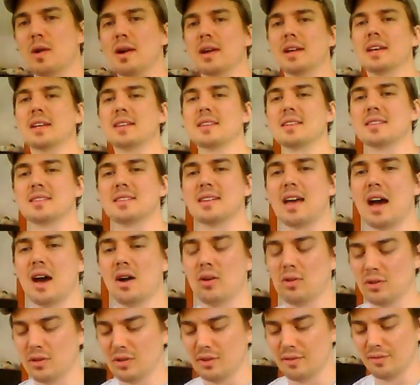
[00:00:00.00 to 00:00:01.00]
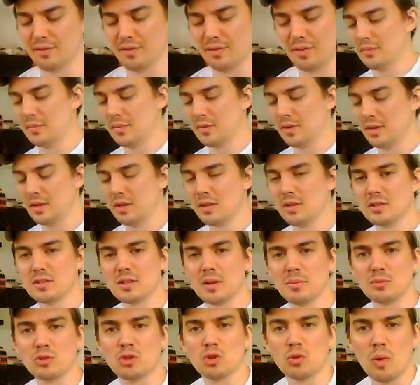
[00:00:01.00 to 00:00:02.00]
to get the sound of
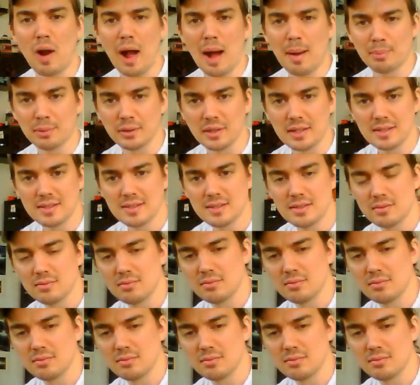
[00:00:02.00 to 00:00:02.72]
some droplets.